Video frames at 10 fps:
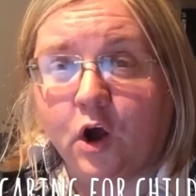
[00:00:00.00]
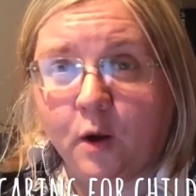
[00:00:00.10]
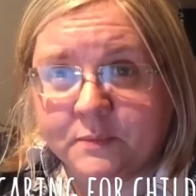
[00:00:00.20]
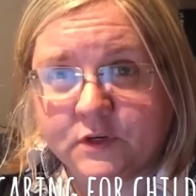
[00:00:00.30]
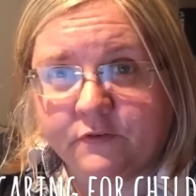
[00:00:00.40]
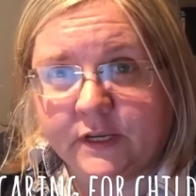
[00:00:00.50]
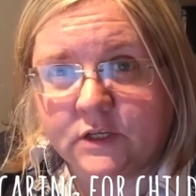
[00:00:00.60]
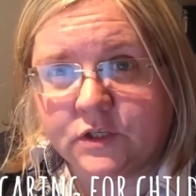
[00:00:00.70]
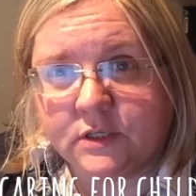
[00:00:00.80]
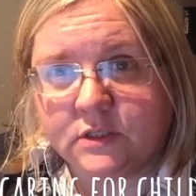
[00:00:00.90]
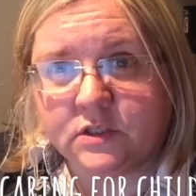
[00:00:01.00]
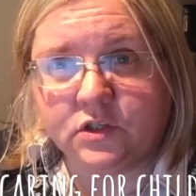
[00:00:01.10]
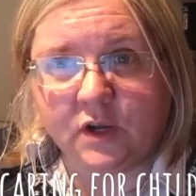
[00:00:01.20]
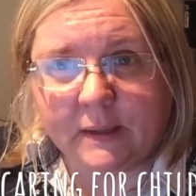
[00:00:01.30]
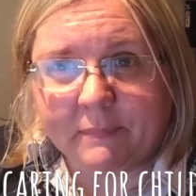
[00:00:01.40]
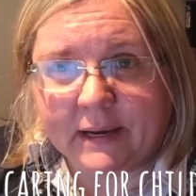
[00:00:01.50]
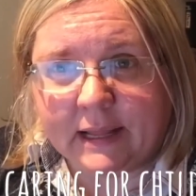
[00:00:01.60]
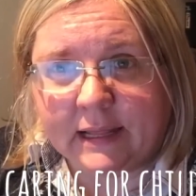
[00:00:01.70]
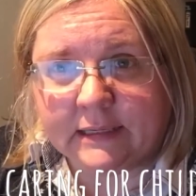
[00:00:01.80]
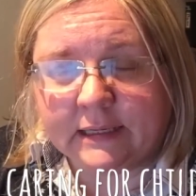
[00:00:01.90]
observations, doing
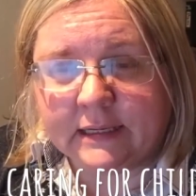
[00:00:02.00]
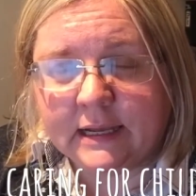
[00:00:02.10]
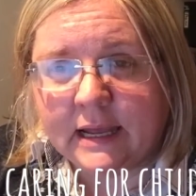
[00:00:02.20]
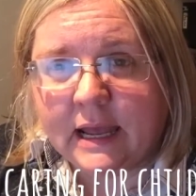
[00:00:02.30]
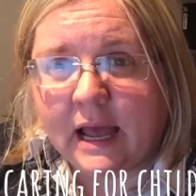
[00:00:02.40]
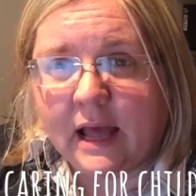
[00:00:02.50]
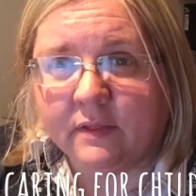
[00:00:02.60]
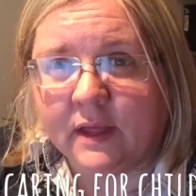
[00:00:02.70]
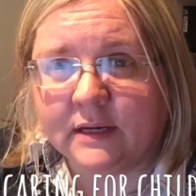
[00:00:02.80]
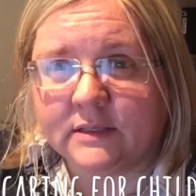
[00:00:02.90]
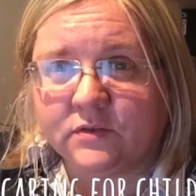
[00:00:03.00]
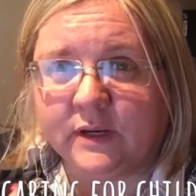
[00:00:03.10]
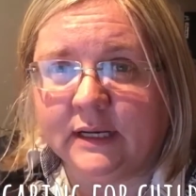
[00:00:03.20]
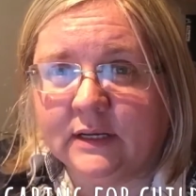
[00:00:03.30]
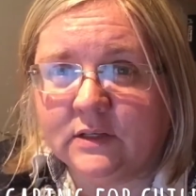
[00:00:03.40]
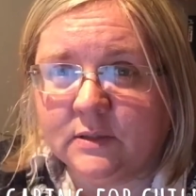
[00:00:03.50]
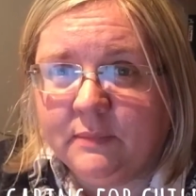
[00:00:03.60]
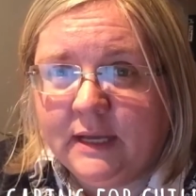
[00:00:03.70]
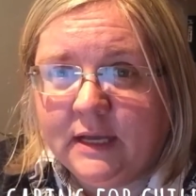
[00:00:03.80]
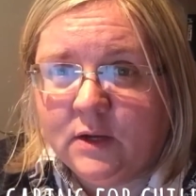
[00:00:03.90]
planning, and that is really, to
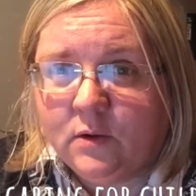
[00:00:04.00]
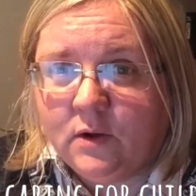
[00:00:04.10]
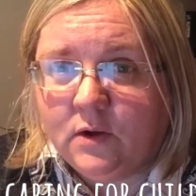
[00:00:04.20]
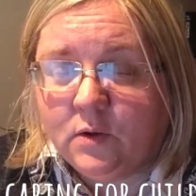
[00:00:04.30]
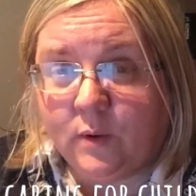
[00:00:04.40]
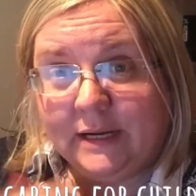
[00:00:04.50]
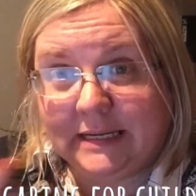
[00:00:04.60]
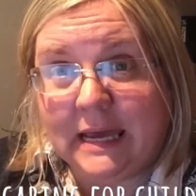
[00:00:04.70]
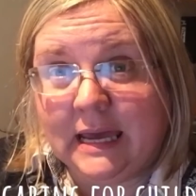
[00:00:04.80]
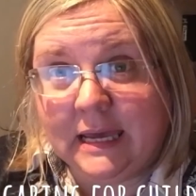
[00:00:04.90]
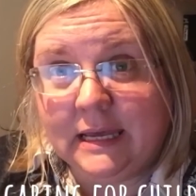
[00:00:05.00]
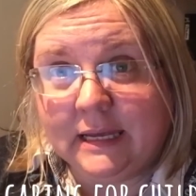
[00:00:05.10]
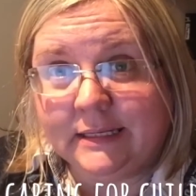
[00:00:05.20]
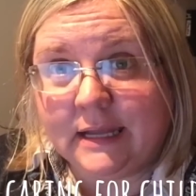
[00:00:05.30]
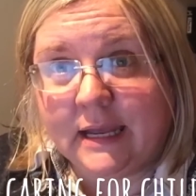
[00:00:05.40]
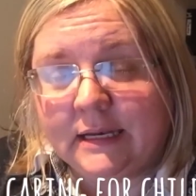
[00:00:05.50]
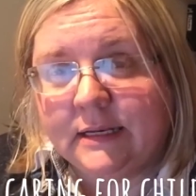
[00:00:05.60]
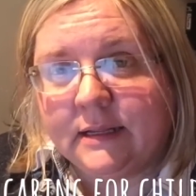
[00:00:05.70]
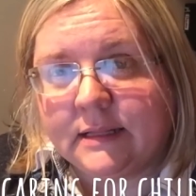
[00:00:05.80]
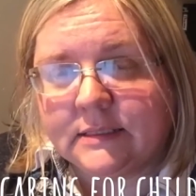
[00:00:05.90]
me, quite key
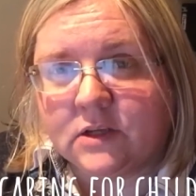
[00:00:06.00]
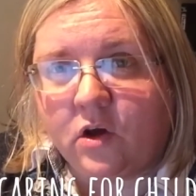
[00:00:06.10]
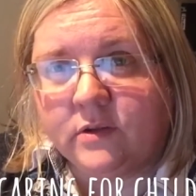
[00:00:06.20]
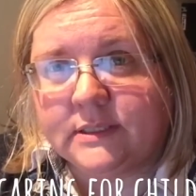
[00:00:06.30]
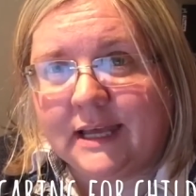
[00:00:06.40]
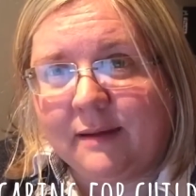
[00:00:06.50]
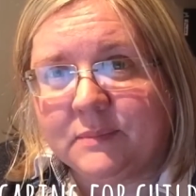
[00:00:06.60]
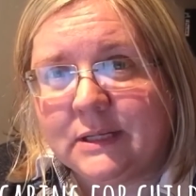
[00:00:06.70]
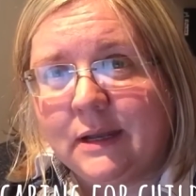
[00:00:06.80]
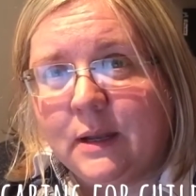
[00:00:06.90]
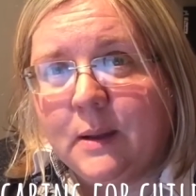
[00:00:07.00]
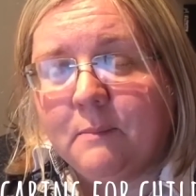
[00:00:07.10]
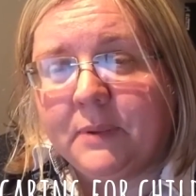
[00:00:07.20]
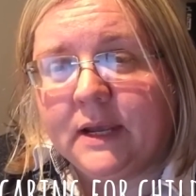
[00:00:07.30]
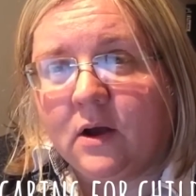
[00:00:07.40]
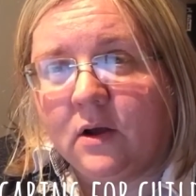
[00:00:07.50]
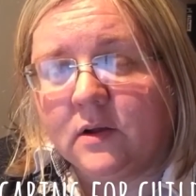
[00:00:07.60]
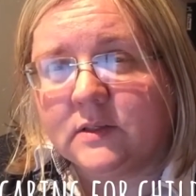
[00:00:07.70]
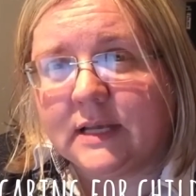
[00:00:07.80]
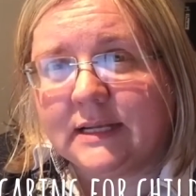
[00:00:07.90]
in this concept,
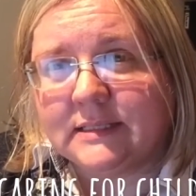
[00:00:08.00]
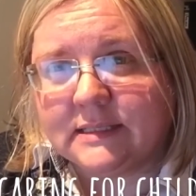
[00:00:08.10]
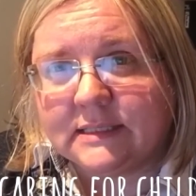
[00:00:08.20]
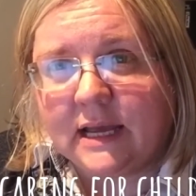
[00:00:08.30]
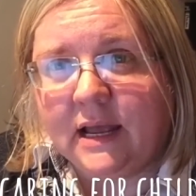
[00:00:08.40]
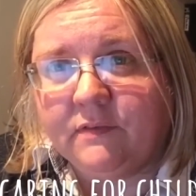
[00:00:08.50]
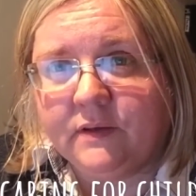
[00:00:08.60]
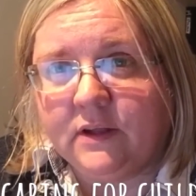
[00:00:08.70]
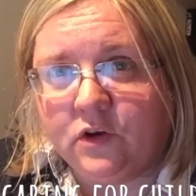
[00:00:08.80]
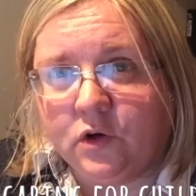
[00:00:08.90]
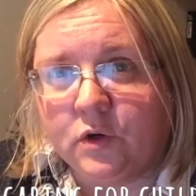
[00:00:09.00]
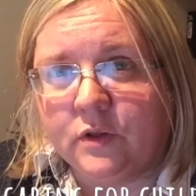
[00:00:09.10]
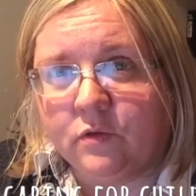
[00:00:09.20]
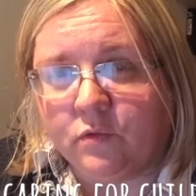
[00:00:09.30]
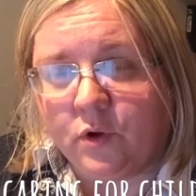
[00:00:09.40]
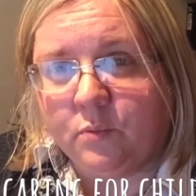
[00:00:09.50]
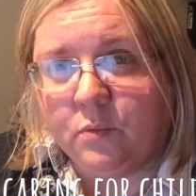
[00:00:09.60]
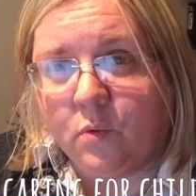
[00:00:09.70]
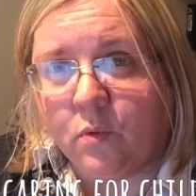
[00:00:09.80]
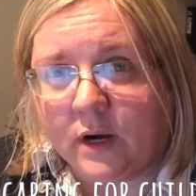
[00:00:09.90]
because it's the staff who are in the
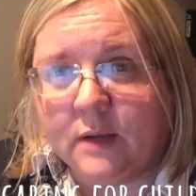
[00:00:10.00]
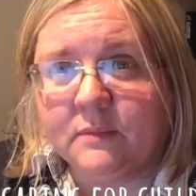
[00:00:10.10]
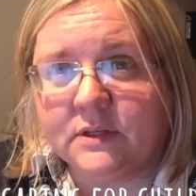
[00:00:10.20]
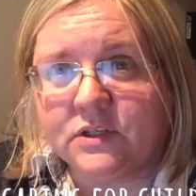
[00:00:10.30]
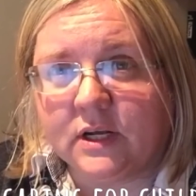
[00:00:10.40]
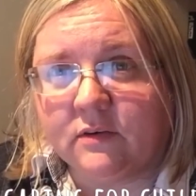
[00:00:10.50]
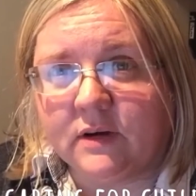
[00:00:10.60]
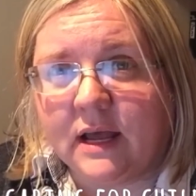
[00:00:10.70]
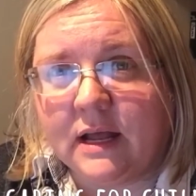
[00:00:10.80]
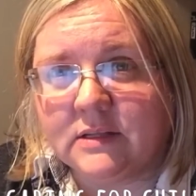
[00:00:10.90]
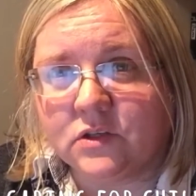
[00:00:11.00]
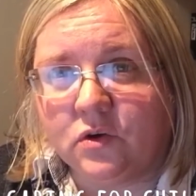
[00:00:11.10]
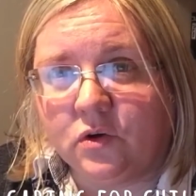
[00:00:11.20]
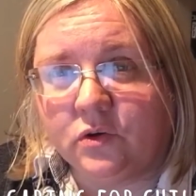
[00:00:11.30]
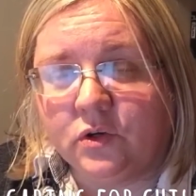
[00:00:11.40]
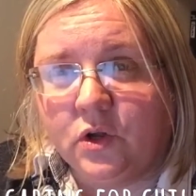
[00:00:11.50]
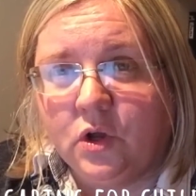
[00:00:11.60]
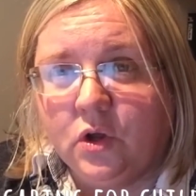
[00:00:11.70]
room working with the children hands-on